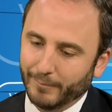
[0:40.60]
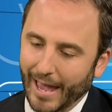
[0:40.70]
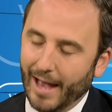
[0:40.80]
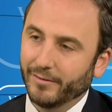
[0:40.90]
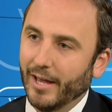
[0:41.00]

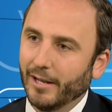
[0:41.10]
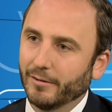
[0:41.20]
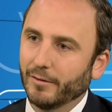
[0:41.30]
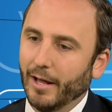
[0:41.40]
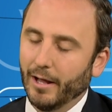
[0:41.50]
asset,
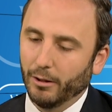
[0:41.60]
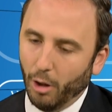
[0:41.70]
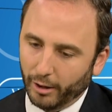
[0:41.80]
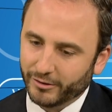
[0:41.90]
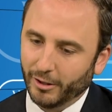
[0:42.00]
a
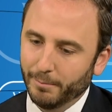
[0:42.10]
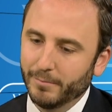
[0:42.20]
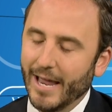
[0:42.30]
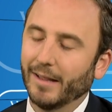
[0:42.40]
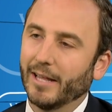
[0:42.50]
long-term
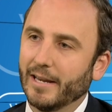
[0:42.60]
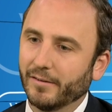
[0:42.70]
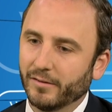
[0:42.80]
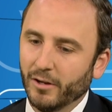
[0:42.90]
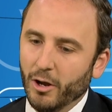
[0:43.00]
net lease